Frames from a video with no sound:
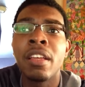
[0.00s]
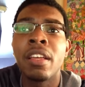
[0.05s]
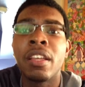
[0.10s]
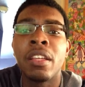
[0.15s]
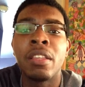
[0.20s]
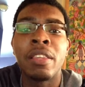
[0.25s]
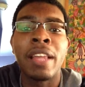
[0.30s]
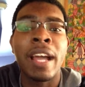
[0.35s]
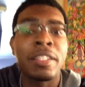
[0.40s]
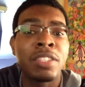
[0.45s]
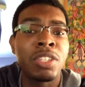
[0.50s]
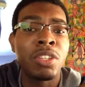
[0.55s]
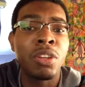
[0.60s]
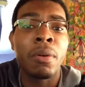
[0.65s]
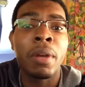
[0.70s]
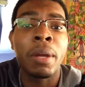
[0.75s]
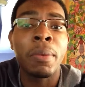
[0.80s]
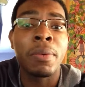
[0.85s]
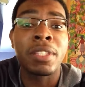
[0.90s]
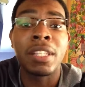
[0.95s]
In
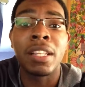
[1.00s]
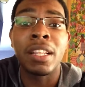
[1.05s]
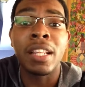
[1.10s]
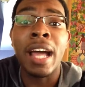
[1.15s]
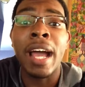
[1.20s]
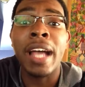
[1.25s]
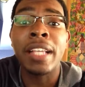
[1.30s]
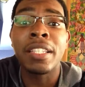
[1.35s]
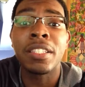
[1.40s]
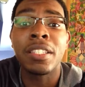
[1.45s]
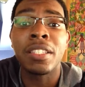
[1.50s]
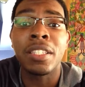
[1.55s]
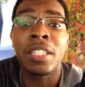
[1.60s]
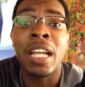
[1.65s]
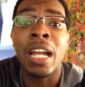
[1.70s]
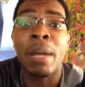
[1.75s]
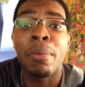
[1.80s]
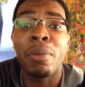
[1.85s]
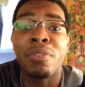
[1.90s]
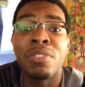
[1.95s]
1908 was the last
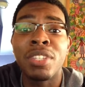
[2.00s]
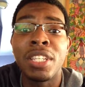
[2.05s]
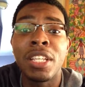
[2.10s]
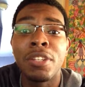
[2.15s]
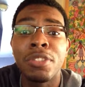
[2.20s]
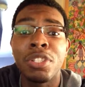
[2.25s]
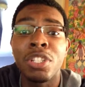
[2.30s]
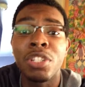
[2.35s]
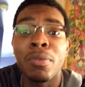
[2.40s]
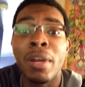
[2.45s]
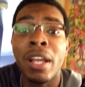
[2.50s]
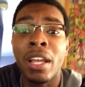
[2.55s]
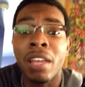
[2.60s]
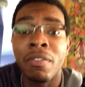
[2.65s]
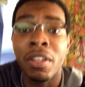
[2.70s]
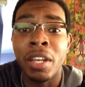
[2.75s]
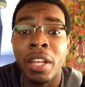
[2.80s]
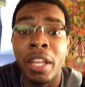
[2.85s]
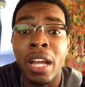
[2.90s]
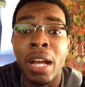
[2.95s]
time we've seen a strike
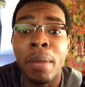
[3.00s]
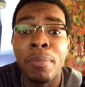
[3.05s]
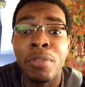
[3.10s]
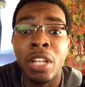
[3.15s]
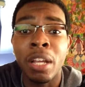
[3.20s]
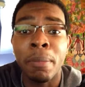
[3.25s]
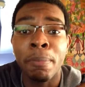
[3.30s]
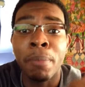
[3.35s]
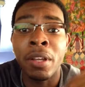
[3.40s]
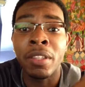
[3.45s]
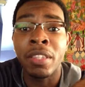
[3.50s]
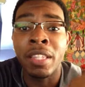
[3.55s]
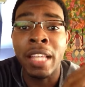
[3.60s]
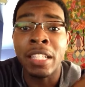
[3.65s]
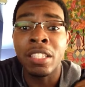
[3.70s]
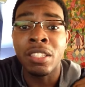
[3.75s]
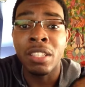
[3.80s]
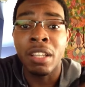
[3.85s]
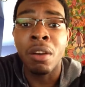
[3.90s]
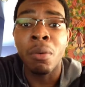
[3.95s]
of any object, but
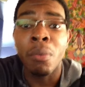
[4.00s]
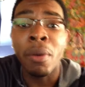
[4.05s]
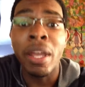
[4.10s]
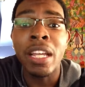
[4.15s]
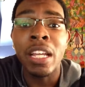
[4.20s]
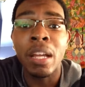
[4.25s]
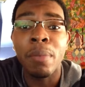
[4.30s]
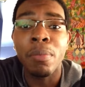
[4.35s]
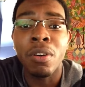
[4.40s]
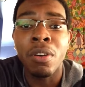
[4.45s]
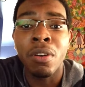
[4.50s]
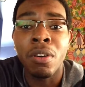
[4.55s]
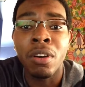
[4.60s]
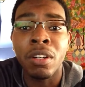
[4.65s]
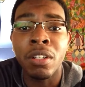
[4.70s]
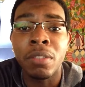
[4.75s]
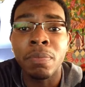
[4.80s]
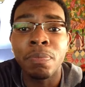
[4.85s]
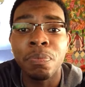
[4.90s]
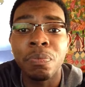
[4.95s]
that's a wake-up
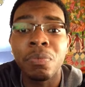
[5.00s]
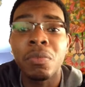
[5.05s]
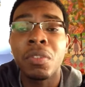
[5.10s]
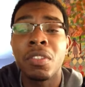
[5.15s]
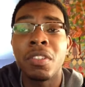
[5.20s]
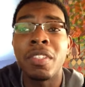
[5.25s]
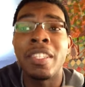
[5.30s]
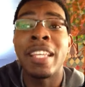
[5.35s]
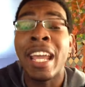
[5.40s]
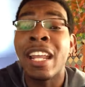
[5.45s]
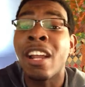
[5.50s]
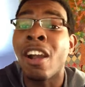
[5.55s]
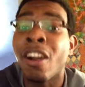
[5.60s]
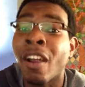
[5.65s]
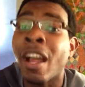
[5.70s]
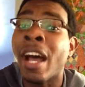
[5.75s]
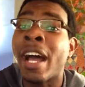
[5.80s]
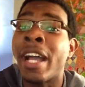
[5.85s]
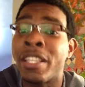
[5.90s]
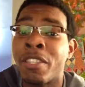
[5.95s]
call to get
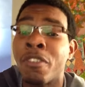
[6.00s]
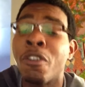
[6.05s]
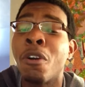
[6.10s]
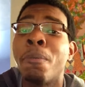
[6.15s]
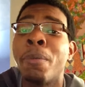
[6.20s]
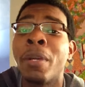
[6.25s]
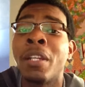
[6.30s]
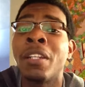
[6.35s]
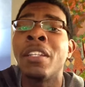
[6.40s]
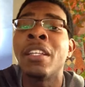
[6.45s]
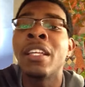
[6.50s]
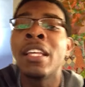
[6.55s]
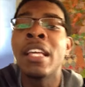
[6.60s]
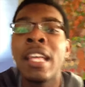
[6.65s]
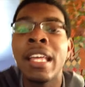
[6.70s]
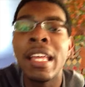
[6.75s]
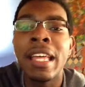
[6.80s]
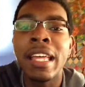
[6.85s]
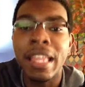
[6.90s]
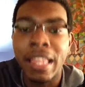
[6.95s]
our eyes open
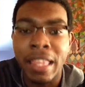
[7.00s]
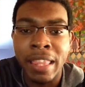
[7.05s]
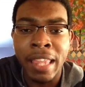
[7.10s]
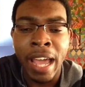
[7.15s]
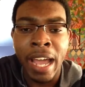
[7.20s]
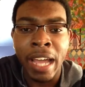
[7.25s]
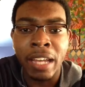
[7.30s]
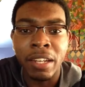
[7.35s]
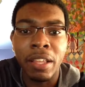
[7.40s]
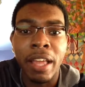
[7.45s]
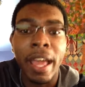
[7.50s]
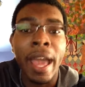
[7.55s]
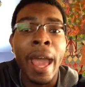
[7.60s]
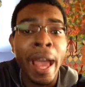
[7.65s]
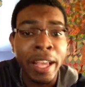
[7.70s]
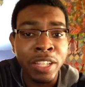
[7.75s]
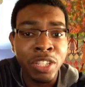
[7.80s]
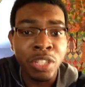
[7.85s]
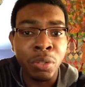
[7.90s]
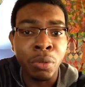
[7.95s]
that
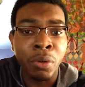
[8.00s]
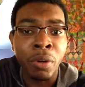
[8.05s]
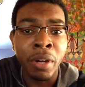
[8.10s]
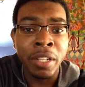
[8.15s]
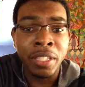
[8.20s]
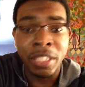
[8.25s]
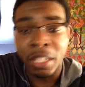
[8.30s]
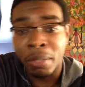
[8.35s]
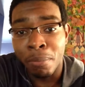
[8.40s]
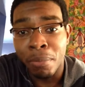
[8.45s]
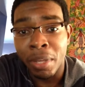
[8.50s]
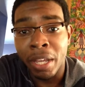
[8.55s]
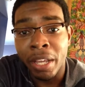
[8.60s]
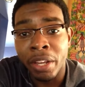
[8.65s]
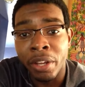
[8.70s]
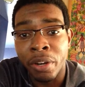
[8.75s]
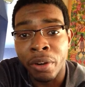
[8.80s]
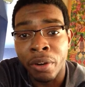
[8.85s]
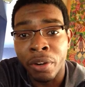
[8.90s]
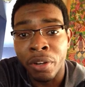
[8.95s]
asteroids and
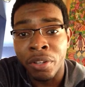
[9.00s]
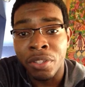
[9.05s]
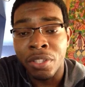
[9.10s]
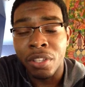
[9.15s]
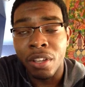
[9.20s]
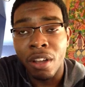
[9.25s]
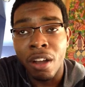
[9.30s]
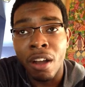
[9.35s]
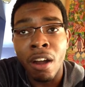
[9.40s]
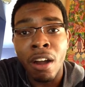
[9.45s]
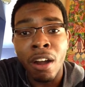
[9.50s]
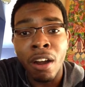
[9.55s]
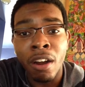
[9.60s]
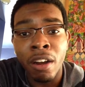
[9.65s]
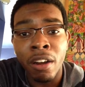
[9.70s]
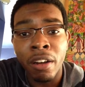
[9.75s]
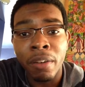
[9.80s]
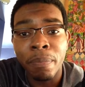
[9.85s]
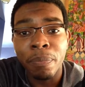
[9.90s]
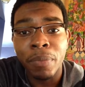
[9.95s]
meteors
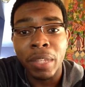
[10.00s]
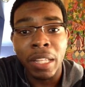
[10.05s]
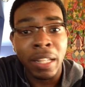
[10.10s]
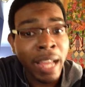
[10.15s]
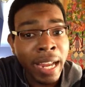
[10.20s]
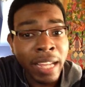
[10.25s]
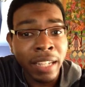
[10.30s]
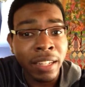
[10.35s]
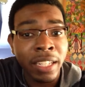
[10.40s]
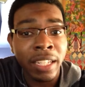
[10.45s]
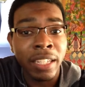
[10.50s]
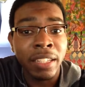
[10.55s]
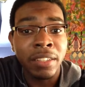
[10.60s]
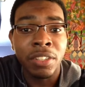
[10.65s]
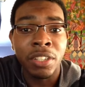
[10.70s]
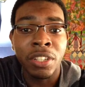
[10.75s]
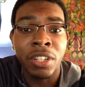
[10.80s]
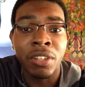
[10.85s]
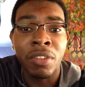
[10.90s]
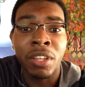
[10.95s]
are likely.
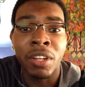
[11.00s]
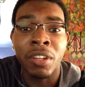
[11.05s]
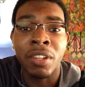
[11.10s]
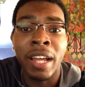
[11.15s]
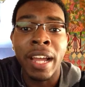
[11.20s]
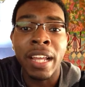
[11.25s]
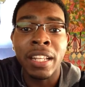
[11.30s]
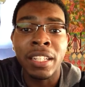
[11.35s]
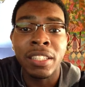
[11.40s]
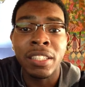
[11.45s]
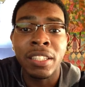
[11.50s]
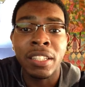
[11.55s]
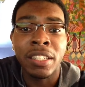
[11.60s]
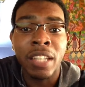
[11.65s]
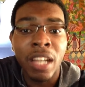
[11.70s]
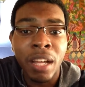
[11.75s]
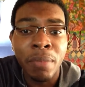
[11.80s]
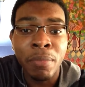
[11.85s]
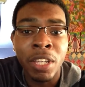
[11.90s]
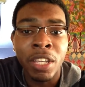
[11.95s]
You know, they're likely to
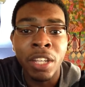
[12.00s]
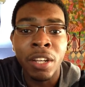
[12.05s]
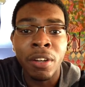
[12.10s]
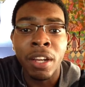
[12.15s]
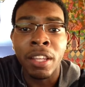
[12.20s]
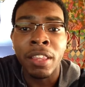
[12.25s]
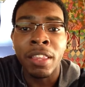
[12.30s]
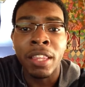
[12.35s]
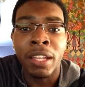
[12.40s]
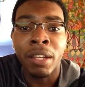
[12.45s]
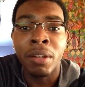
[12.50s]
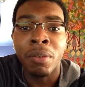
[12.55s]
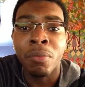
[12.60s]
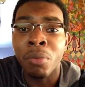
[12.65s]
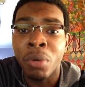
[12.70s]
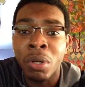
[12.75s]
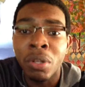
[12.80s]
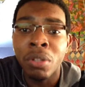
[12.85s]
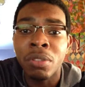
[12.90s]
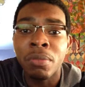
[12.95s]
come here, and they
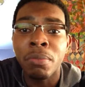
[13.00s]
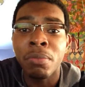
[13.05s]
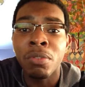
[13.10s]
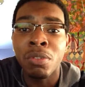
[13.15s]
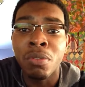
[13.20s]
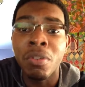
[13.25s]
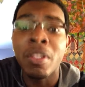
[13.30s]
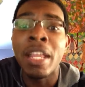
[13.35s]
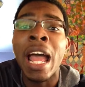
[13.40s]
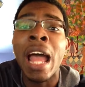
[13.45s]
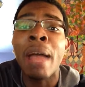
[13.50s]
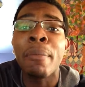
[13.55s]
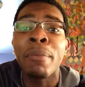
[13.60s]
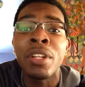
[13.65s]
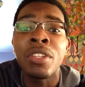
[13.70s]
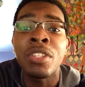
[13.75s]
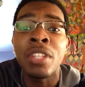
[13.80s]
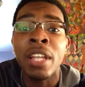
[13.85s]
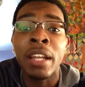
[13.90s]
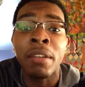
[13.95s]
will do
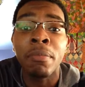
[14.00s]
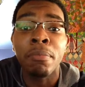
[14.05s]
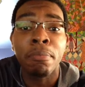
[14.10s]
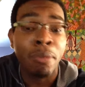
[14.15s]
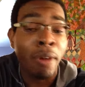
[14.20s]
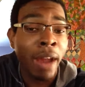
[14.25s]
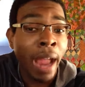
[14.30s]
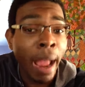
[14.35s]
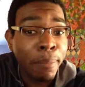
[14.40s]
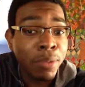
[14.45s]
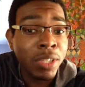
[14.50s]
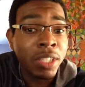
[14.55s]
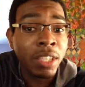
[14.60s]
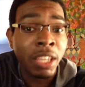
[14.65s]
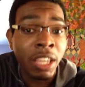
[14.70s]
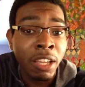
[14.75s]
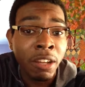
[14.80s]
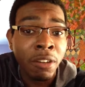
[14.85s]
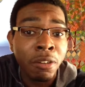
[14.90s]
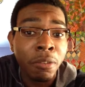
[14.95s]
damage and perhaps
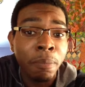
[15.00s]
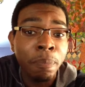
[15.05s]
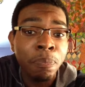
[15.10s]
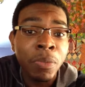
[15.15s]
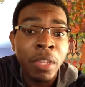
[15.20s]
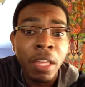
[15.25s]
kill